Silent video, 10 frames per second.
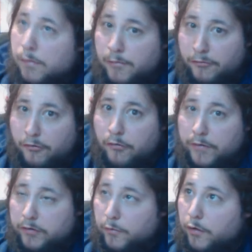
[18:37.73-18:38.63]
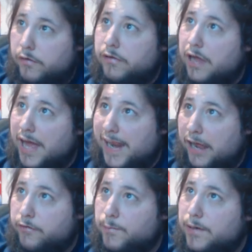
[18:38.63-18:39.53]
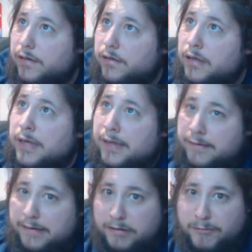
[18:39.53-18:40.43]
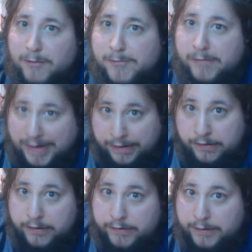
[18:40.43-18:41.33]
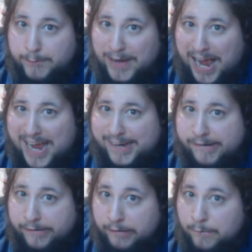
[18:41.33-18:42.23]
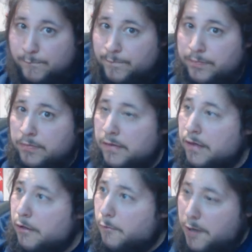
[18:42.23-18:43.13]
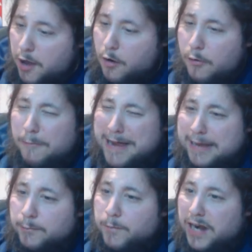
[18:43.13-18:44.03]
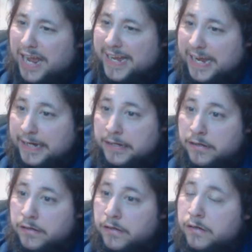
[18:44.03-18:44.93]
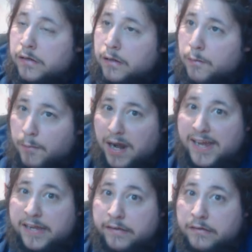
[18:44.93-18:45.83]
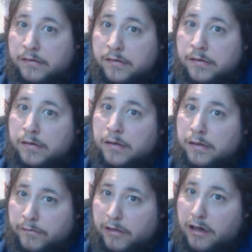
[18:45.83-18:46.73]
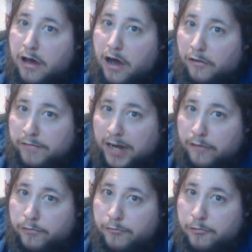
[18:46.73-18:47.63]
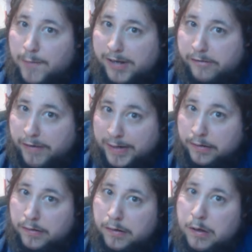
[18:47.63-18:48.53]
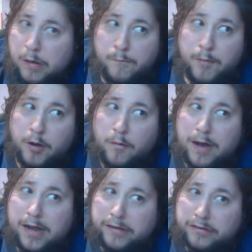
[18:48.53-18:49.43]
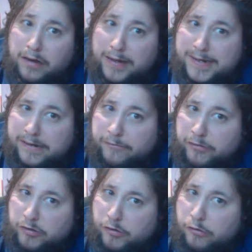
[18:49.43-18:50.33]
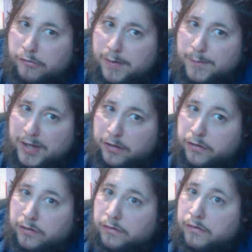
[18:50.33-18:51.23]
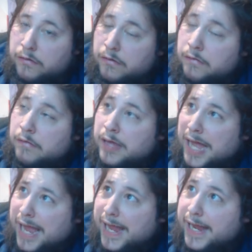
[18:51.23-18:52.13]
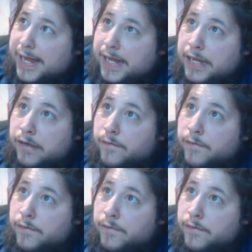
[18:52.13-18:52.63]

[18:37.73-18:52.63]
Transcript: before the squad announcement since February, because he's been out injured. We're always playing players that are recovering from injury. Maguire, slightly different story, because he